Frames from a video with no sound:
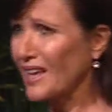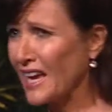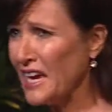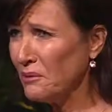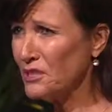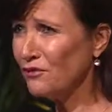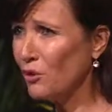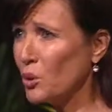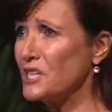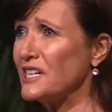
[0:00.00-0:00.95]
He was
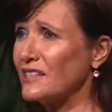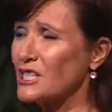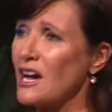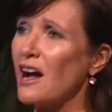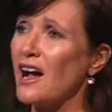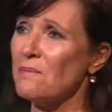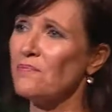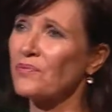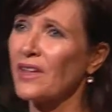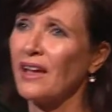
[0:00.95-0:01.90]
40 at the time.
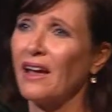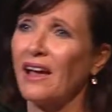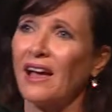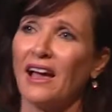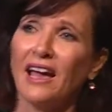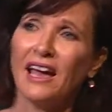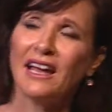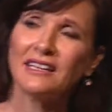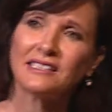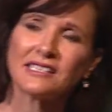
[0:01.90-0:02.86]

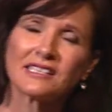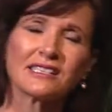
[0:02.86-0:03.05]
And